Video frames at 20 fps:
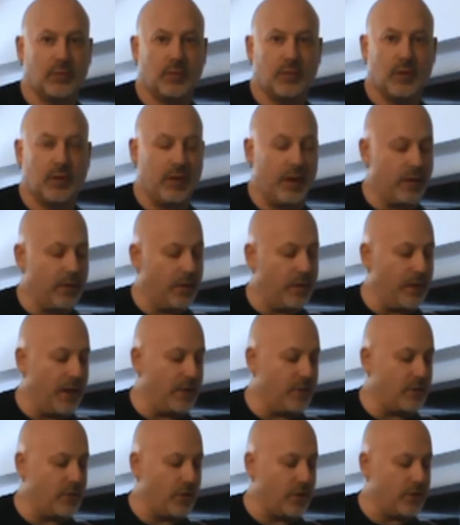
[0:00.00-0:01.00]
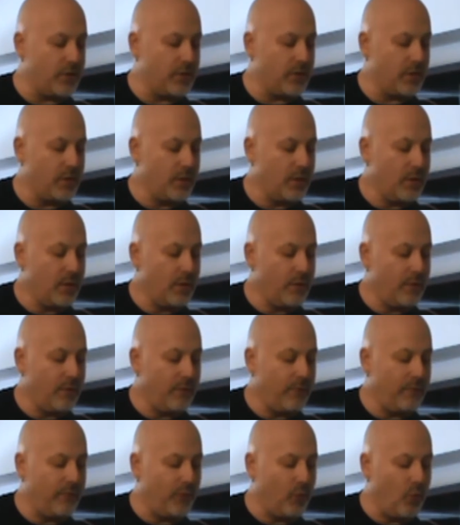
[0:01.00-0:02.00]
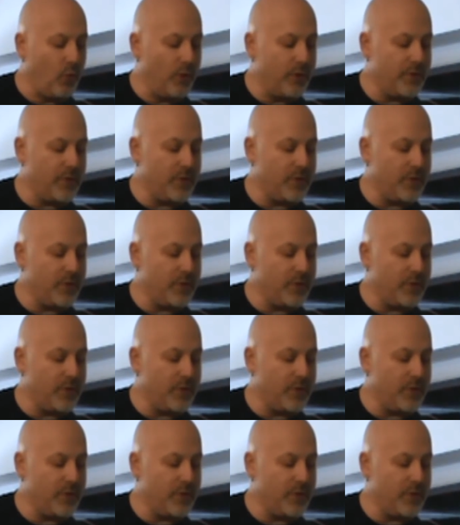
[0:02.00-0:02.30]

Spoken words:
alright, and that's just 4,